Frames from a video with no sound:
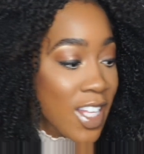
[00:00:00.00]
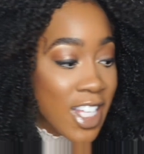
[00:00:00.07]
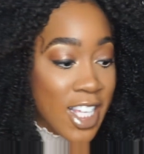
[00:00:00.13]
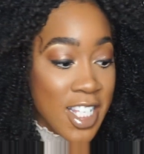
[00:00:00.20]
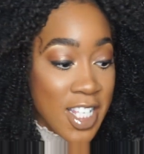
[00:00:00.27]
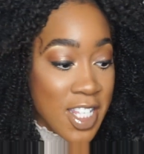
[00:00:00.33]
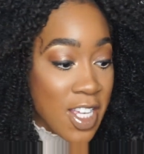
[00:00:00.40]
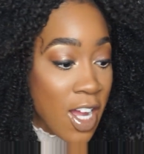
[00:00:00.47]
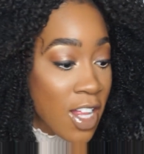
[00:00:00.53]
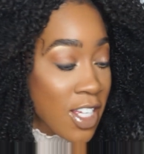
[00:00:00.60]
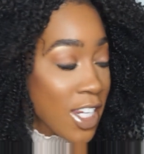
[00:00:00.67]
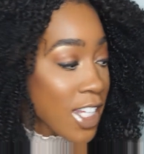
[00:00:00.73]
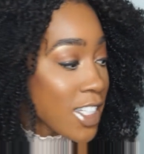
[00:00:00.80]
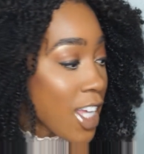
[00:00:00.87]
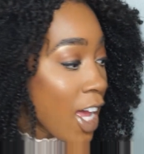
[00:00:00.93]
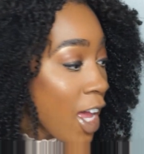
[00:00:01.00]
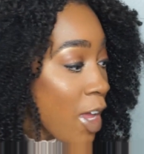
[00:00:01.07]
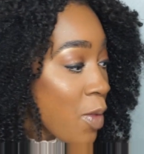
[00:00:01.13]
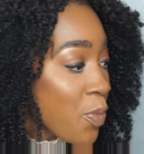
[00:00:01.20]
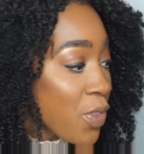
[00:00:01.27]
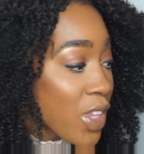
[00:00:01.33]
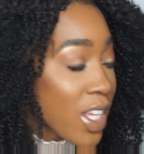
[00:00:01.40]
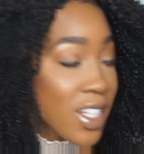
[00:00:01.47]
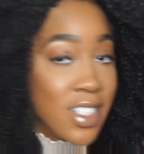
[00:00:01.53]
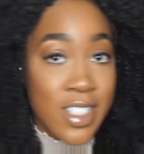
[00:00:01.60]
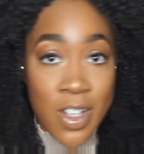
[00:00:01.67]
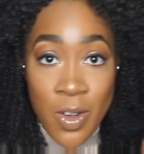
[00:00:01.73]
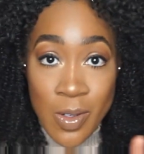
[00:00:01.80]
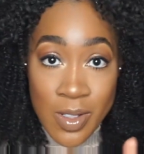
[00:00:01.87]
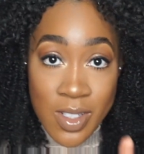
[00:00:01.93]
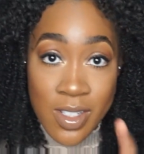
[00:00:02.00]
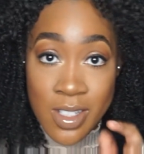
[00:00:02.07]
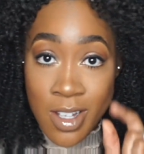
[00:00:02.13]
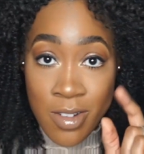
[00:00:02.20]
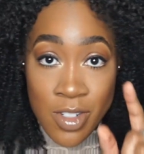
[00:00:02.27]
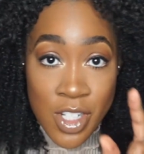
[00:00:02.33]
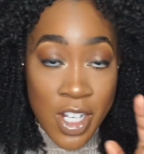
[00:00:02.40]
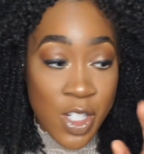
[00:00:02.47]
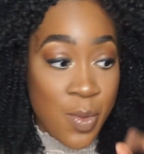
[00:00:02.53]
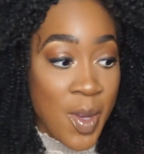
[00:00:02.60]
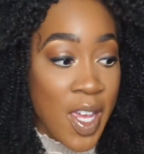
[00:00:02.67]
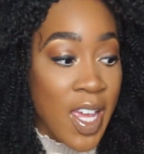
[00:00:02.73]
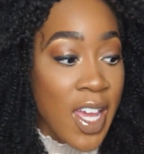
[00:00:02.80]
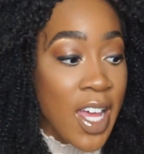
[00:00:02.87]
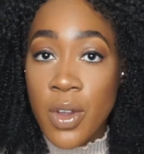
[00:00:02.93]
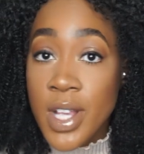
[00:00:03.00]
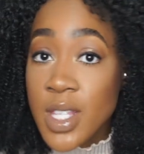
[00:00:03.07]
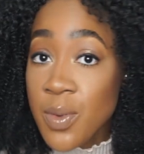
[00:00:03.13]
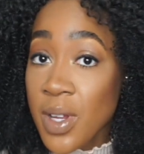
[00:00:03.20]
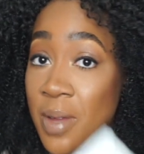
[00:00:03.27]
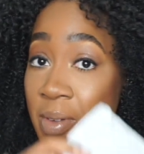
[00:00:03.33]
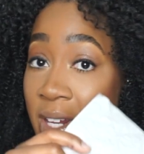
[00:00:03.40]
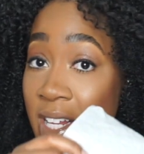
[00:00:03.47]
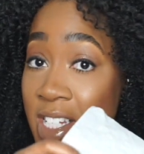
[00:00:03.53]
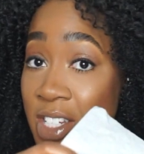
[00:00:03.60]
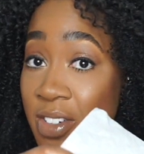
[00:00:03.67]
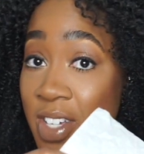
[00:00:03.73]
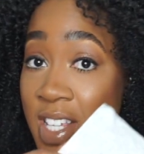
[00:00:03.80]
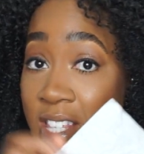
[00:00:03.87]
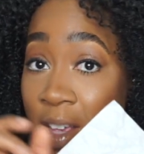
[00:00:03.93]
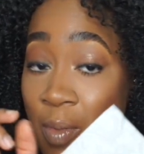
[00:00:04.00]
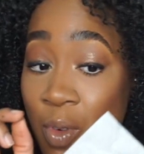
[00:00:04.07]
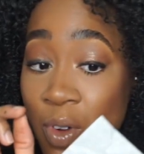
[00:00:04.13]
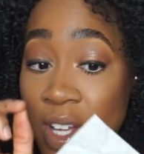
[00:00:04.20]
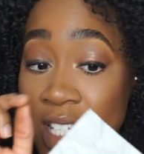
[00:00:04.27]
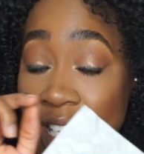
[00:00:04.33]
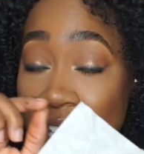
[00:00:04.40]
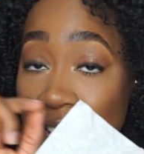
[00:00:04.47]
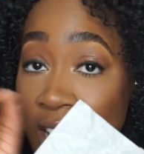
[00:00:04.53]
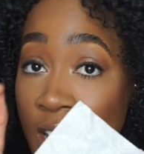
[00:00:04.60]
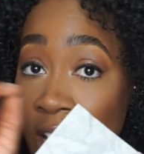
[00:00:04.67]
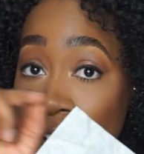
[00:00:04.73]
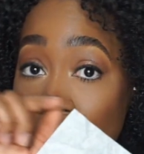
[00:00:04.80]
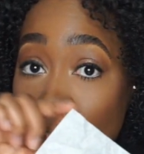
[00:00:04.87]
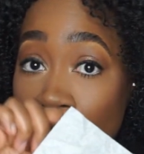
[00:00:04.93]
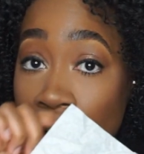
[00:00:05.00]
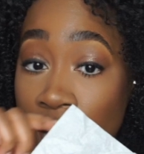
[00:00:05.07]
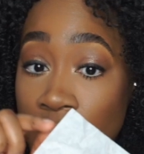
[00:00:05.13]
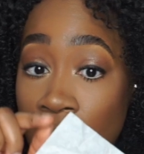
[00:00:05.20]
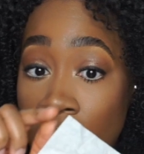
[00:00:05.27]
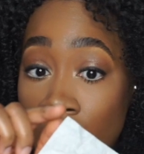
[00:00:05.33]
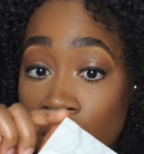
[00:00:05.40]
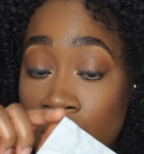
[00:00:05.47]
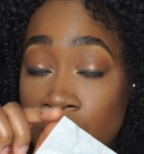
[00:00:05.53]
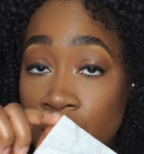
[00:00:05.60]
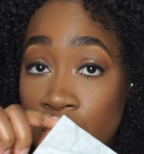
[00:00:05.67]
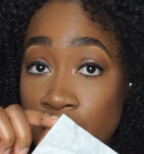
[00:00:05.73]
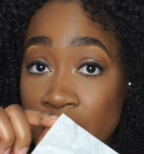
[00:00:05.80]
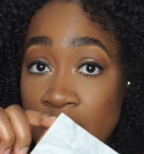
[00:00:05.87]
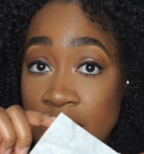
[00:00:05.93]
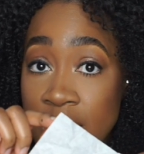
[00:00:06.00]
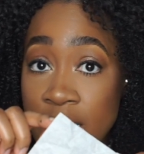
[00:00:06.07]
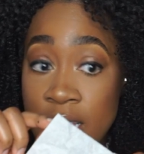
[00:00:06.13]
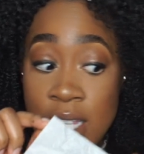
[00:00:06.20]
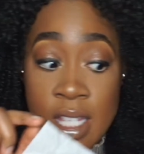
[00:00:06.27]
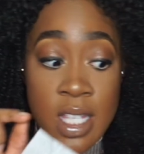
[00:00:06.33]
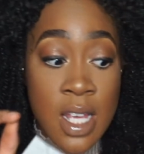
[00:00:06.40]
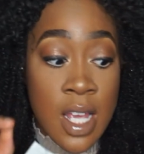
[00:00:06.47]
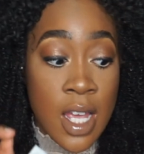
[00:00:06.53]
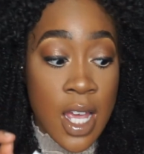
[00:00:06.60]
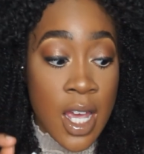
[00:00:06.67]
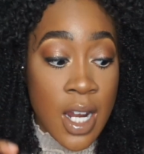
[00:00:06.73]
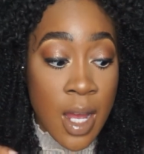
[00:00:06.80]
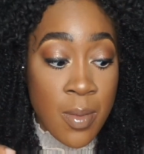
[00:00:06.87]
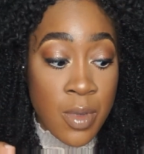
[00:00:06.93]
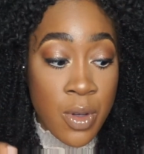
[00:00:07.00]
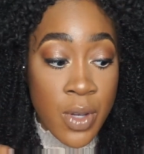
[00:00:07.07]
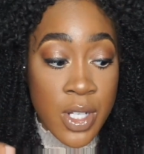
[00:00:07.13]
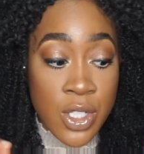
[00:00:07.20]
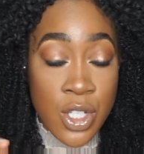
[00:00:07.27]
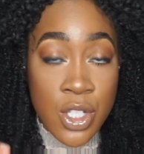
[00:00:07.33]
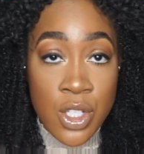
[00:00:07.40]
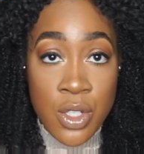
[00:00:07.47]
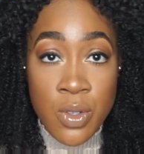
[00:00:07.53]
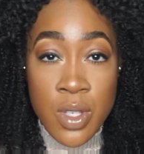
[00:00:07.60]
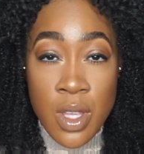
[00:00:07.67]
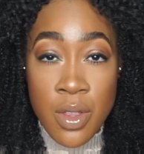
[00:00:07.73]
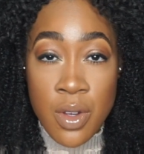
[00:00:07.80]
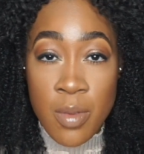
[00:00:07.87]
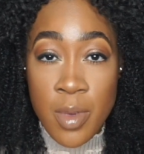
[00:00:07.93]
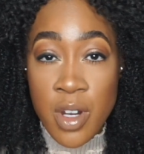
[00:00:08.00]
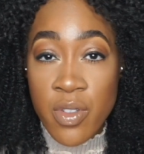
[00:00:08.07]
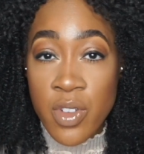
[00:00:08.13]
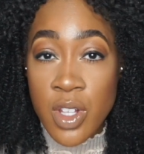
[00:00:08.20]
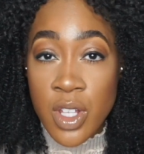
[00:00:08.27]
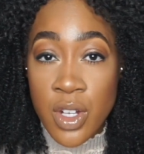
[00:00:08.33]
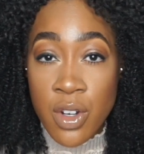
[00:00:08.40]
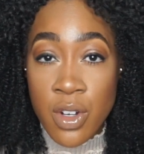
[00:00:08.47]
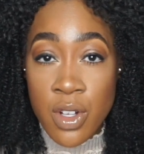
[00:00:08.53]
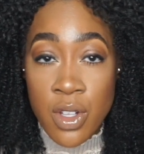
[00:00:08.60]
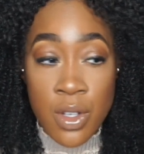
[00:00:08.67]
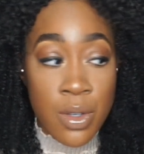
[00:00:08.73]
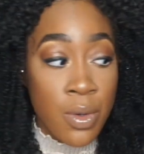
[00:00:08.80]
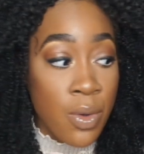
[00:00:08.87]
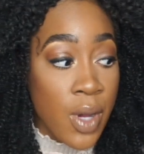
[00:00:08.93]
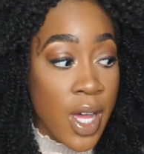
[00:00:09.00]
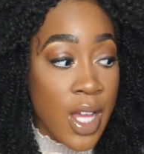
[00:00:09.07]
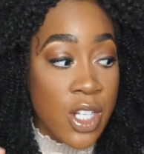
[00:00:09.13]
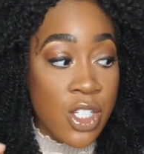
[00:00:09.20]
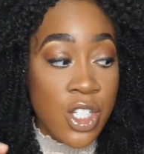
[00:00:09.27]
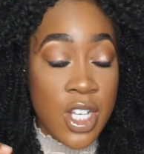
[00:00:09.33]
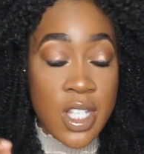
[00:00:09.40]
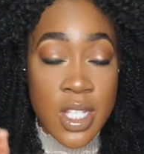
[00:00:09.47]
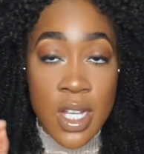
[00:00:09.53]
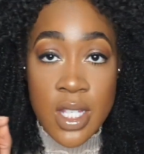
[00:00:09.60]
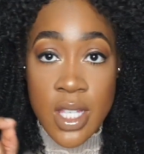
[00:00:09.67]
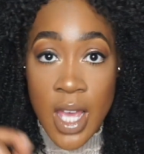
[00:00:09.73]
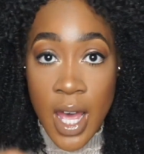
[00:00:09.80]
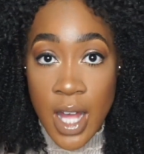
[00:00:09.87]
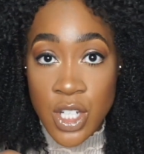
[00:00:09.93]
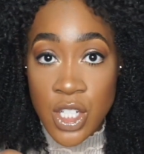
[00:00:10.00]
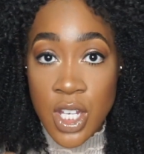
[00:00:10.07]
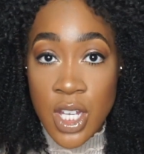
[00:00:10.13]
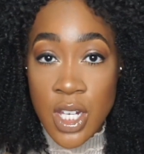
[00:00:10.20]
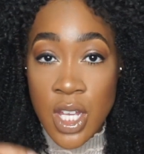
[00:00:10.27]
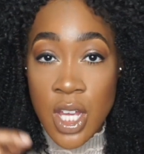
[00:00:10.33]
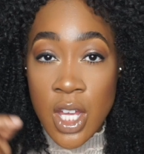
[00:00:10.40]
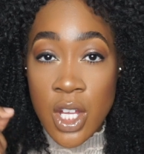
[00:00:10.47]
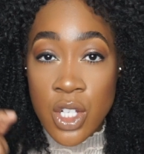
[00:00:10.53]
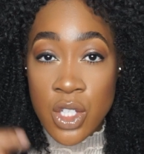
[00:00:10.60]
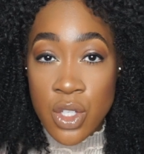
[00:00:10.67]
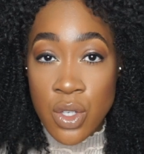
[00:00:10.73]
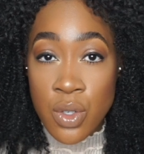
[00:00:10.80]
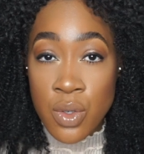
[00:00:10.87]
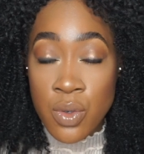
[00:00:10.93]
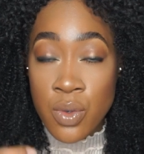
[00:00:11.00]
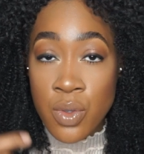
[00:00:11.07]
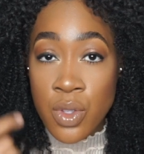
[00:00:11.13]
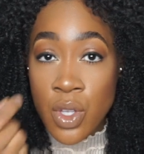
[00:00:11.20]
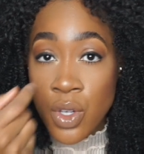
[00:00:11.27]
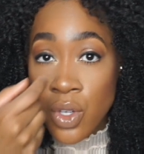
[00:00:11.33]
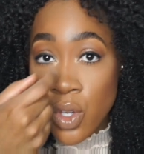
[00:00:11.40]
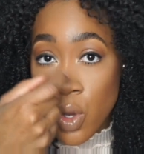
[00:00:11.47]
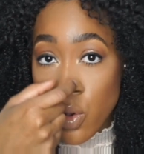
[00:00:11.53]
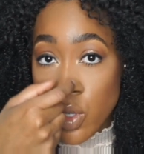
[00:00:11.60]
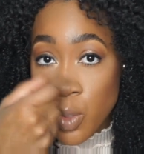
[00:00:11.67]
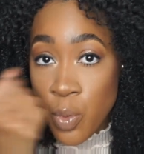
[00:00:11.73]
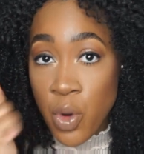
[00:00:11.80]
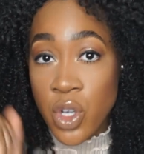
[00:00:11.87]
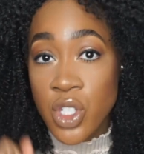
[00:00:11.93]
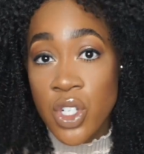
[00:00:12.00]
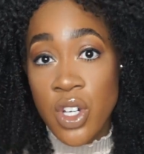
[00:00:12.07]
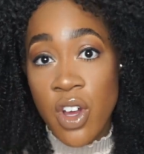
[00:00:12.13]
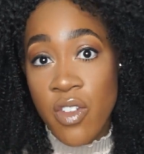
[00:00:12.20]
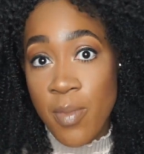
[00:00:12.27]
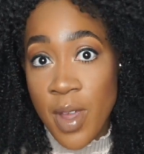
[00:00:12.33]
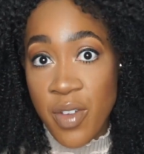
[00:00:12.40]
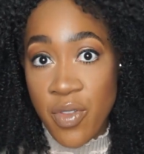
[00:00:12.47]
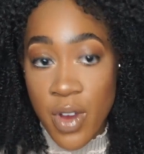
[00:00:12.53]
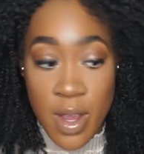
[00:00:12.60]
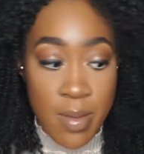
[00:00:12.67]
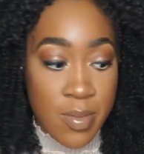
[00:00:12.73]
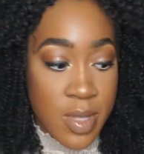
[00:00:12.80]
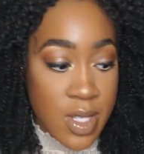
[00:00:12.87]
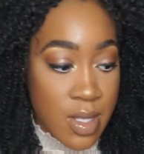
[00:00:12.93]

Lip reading: because it's holiday time. Don't judge me. Okay, so what I'm going to do is I'm going to cut out little pieces and I'm going to use a little bit of glitter glue and just attach it to the nose portion of my frames.